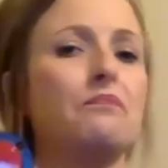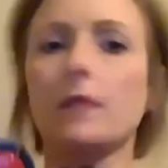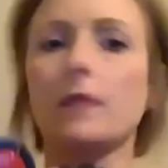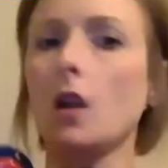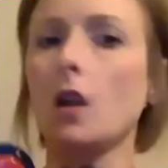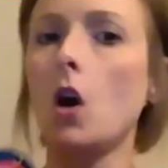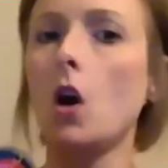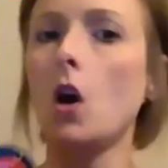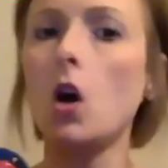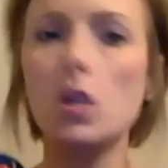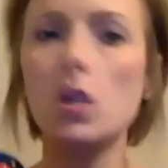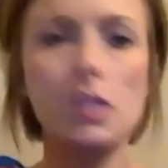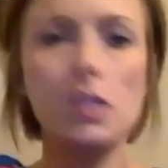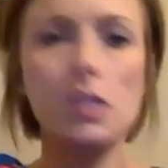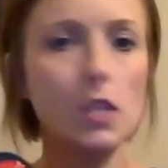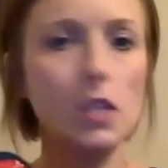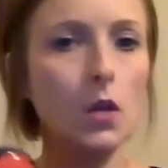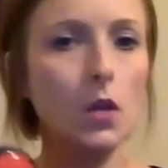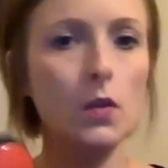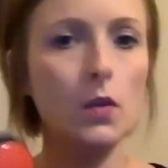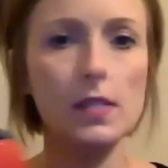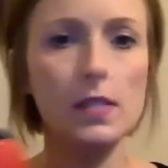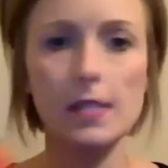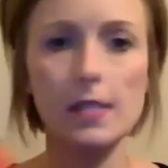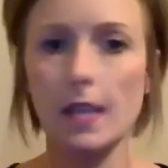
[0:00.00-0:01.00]

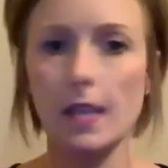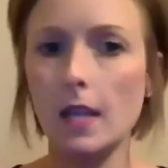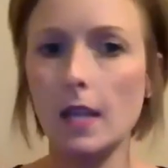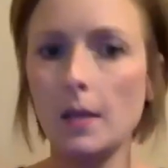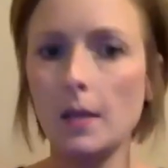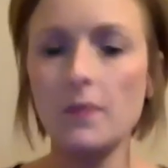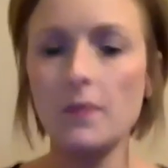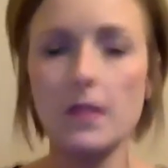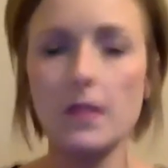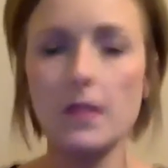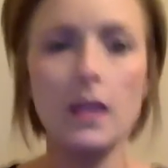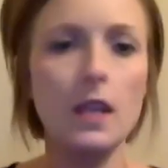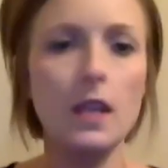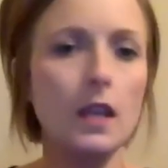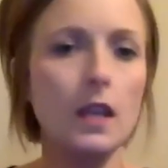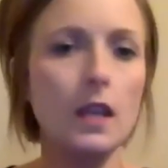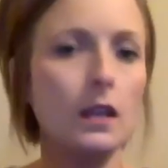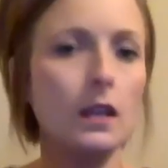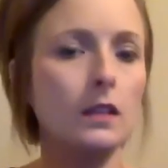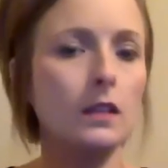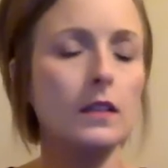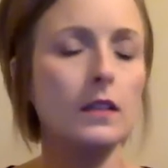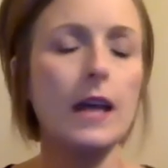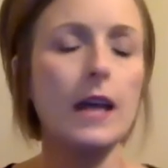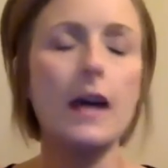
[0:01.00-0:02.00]
Also, same thing,
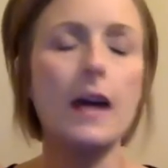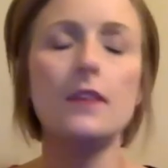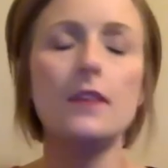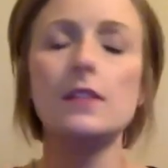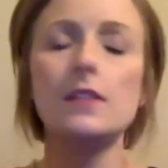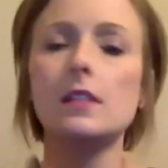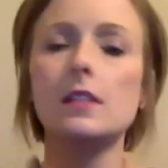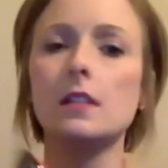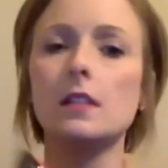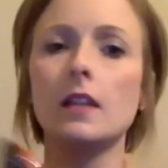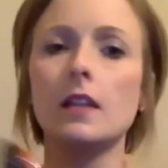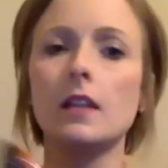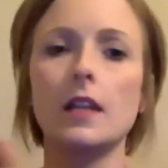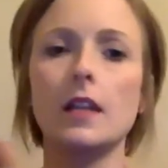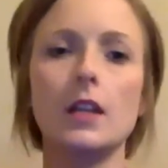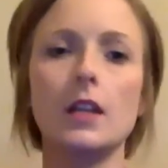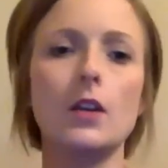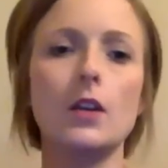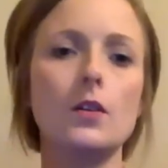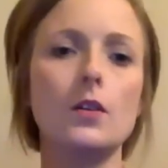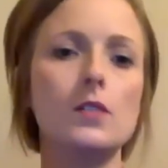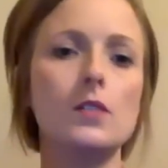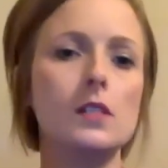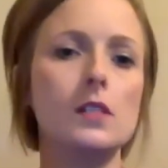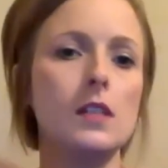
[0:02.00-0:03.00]
allows
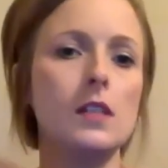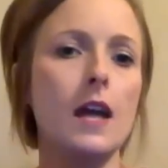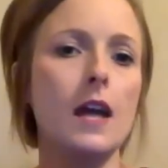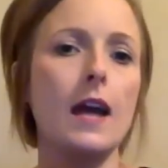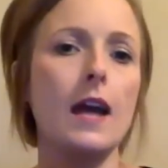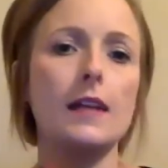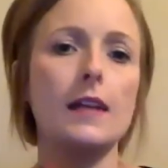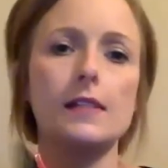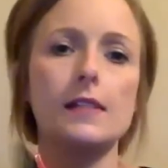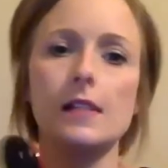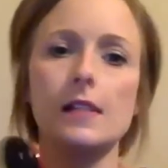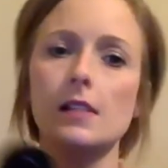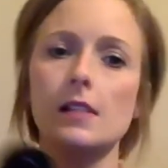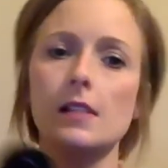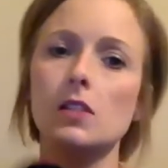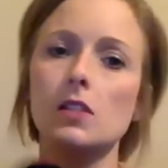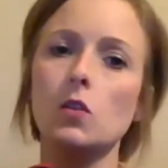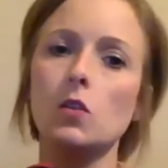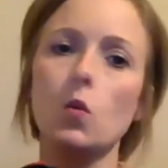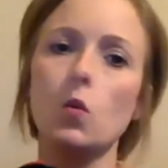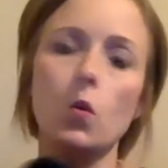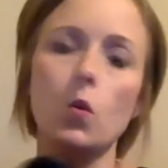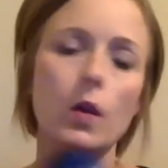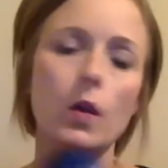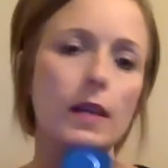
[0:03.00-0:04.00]
kiddos to access
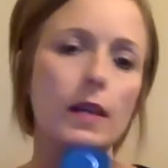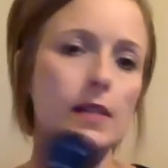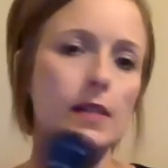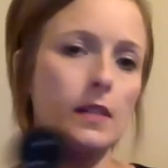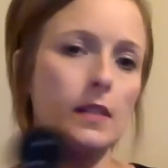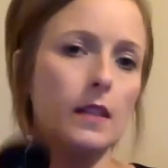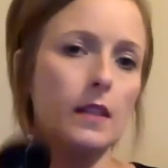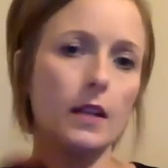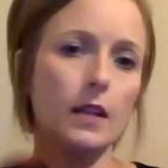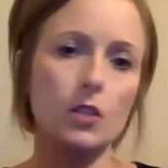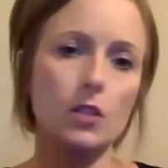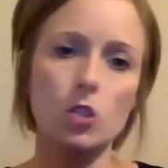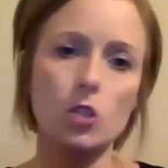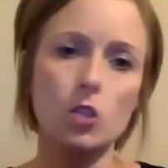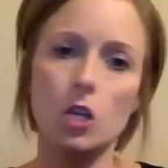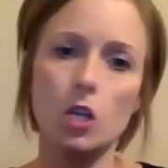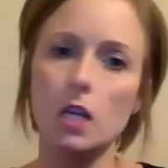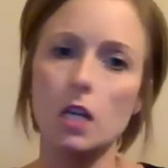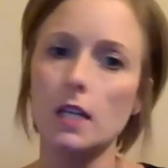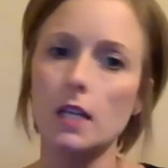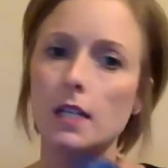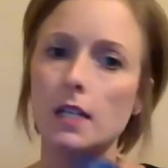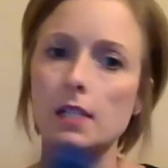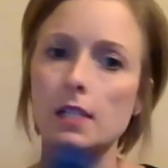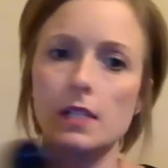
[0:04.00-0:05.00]
toys,
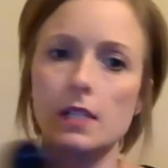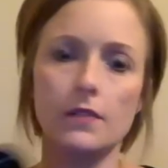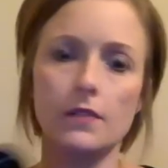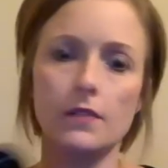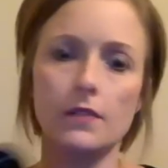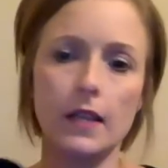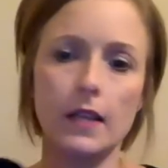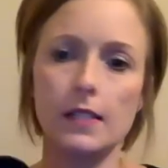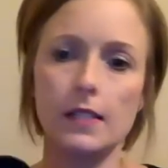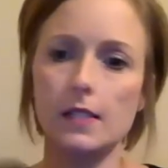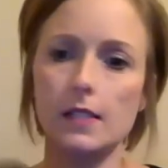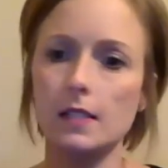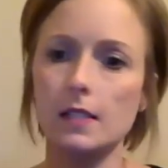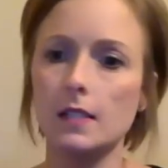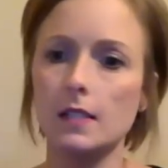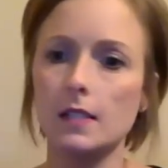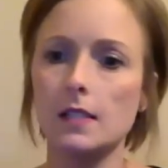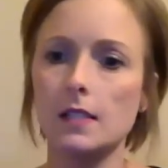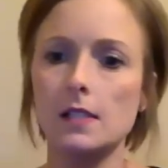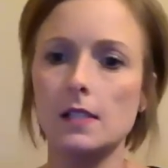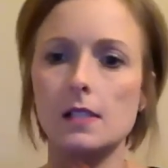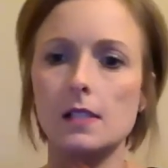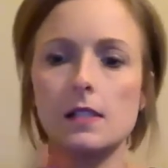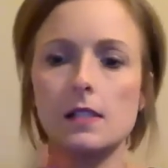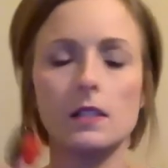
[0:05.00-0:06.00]
electronics,
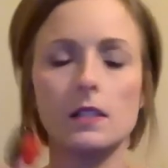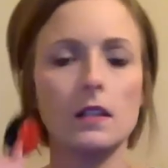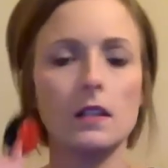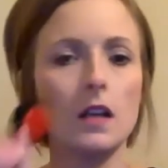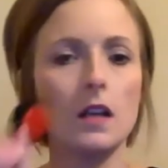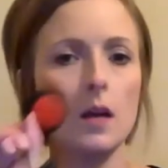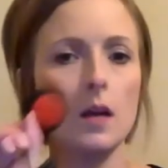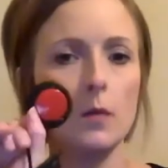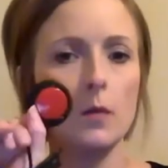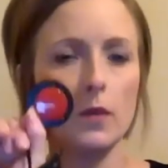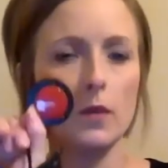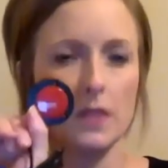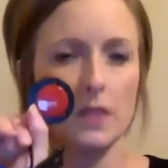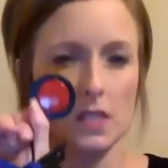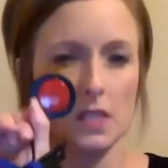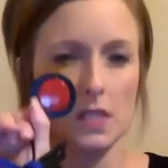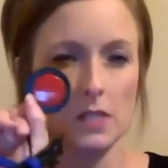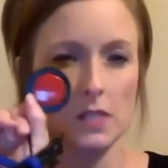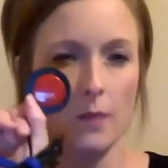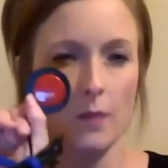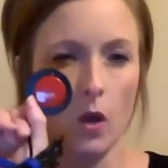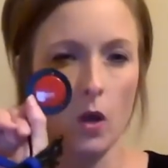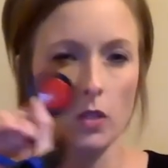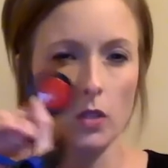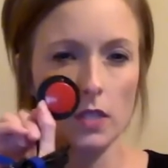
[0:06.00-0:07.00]
devices with a
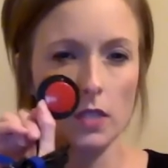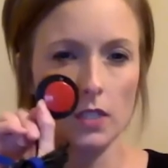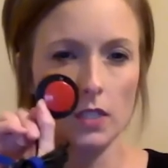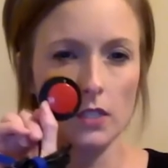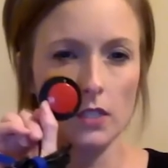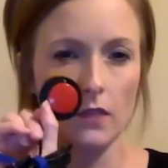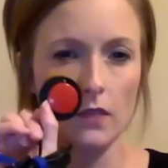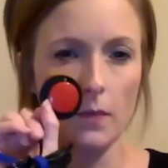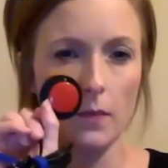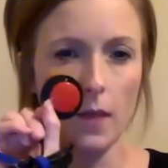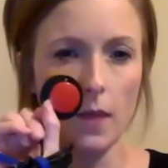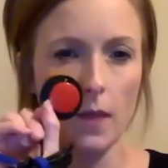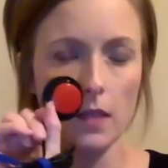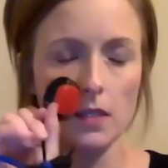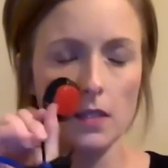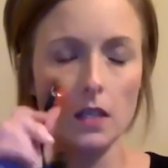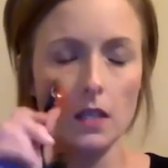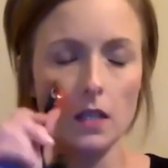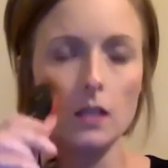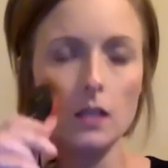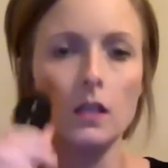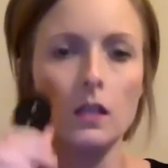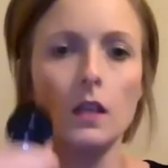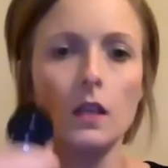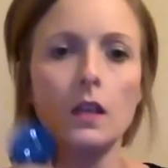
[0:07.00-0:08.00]
small touch of a
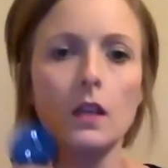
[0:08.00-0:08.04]
button.